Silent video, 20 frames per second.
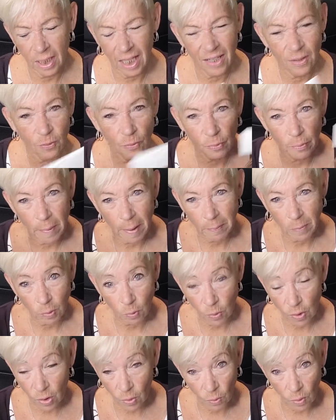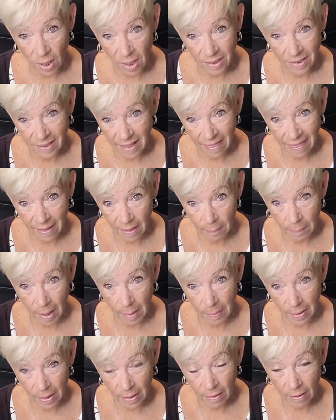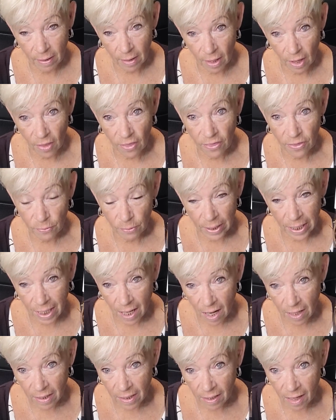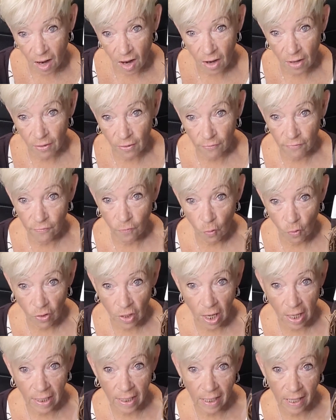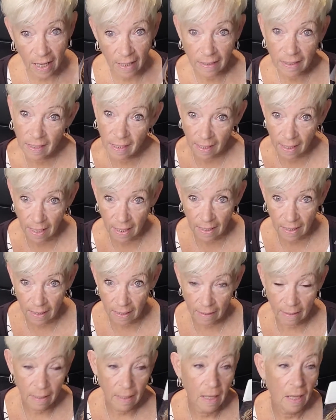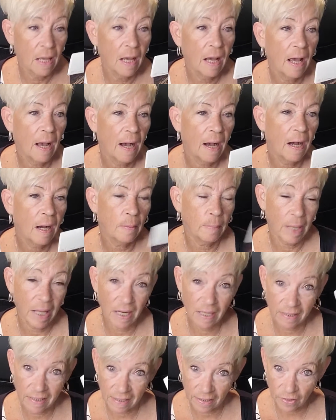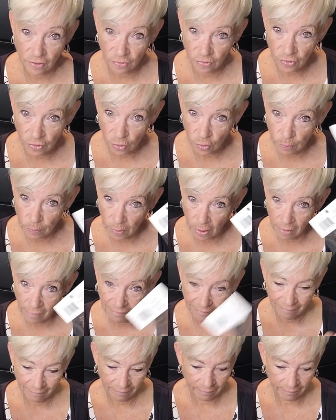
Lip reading: I don't remember what it was. I think maybe $3.99 or $4.99 Canadian. And I did use a coupon.